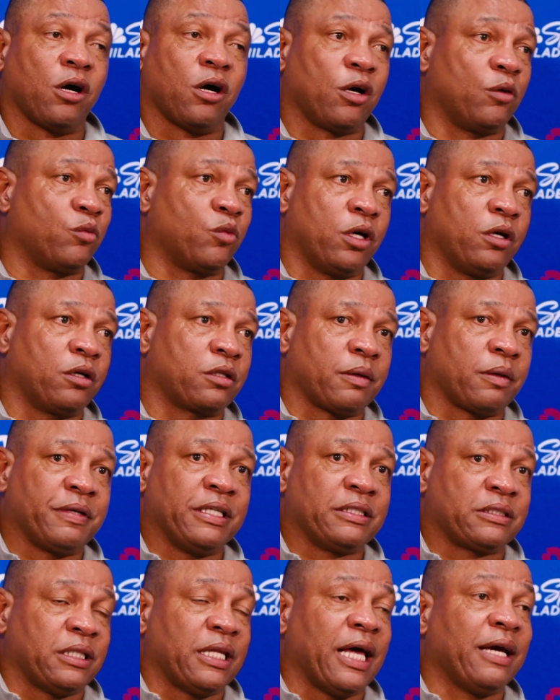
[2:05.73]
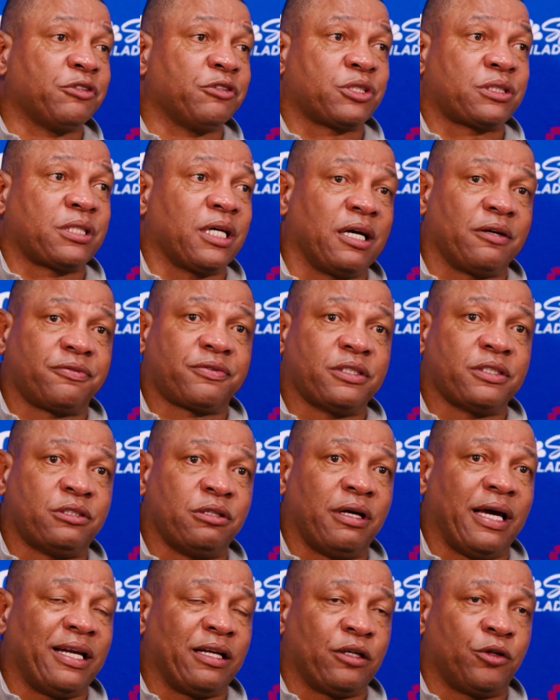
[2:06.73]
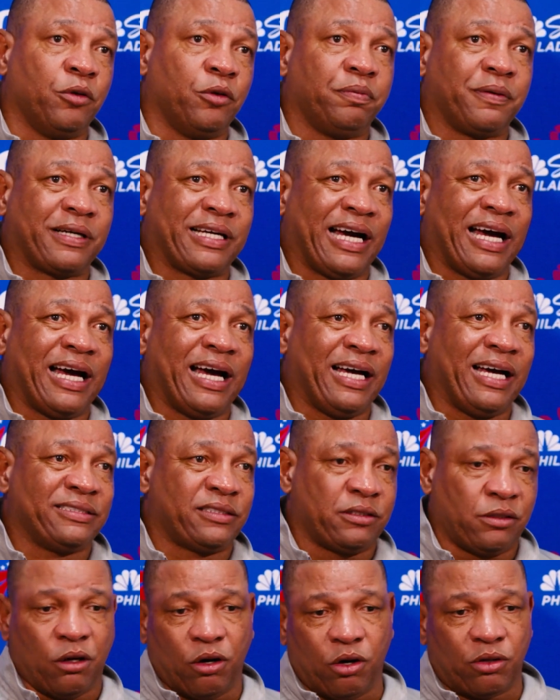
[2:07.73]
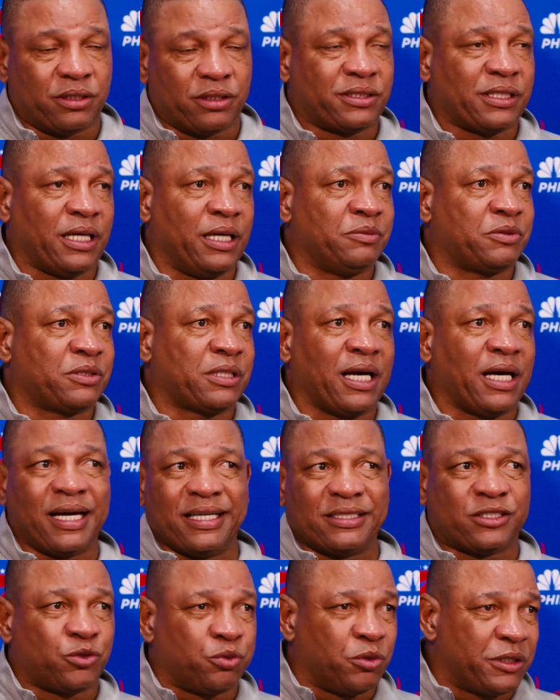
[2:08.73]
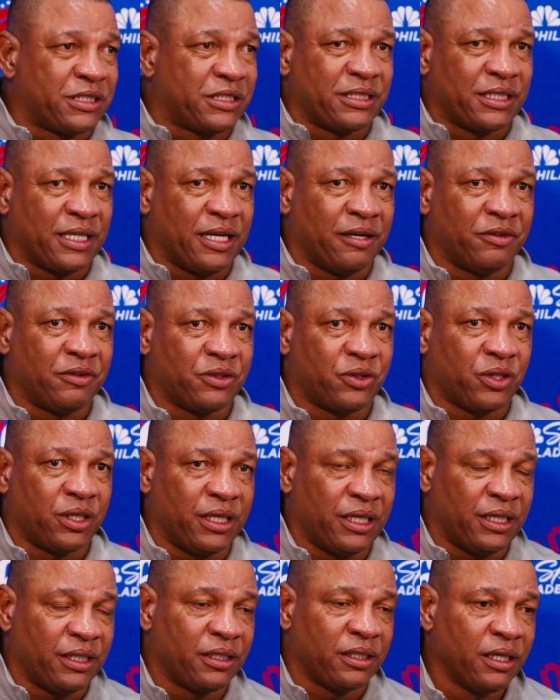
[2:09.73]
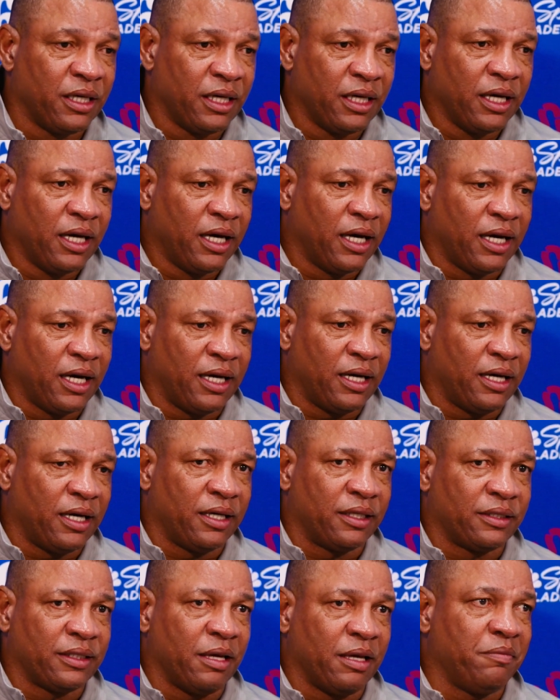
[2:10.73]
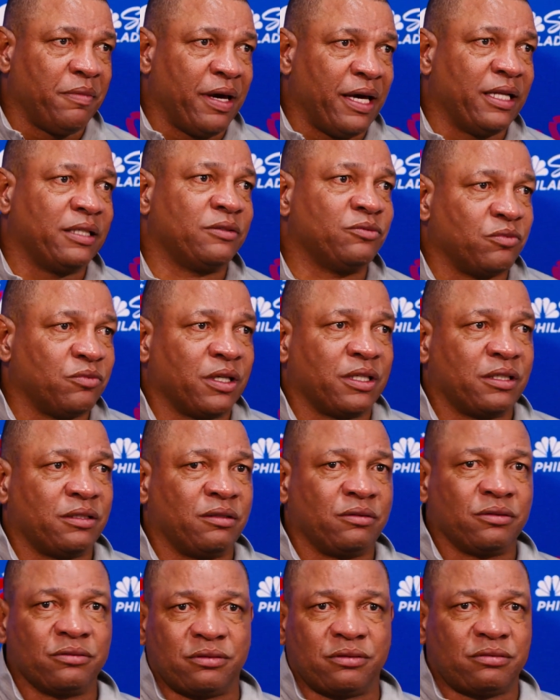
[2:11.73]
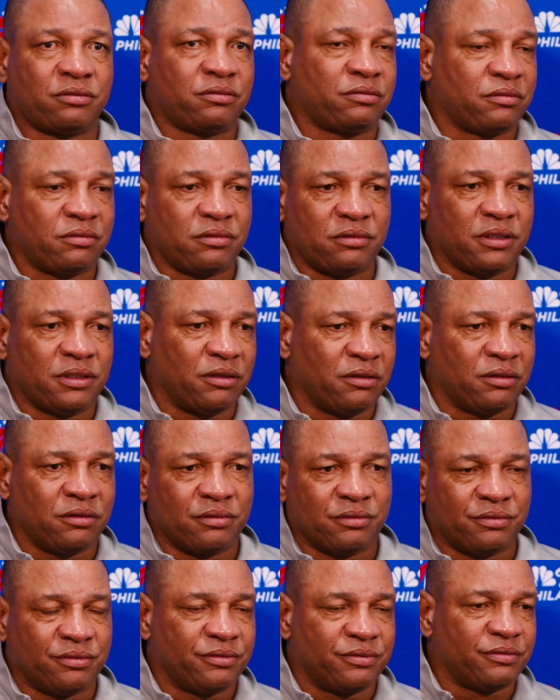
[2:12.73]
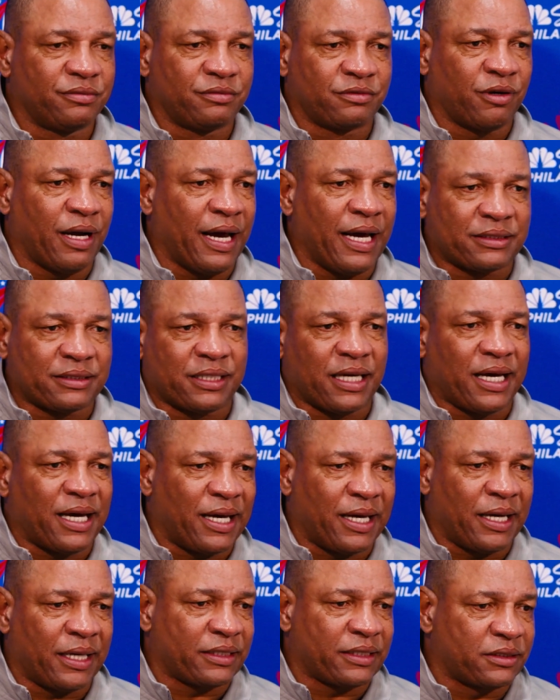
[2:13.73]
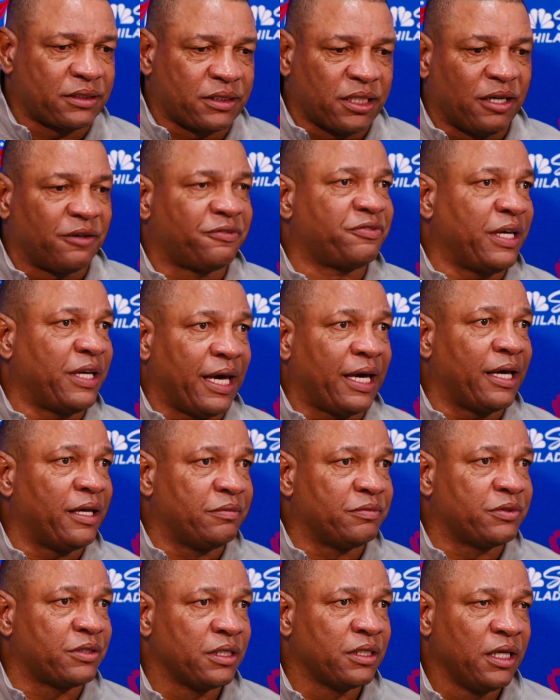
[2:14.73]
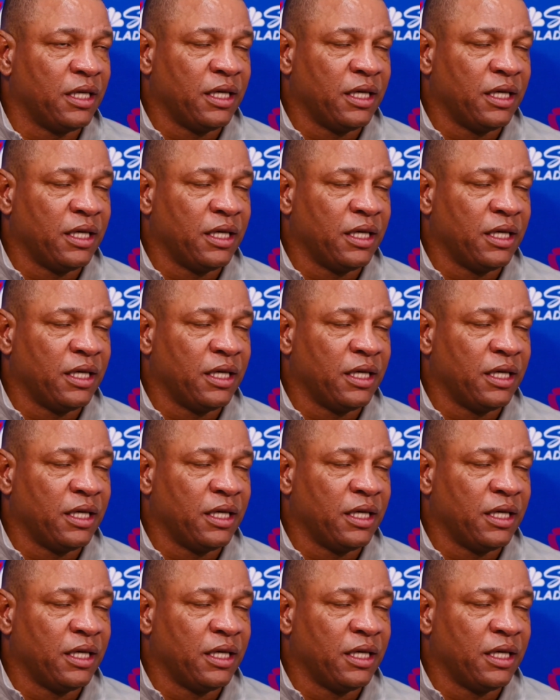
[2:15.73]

hard work. I mean, today was tough because you had a group of guys that are all the same size, switching everything. They made it one of those, you know, ragtag, tough games.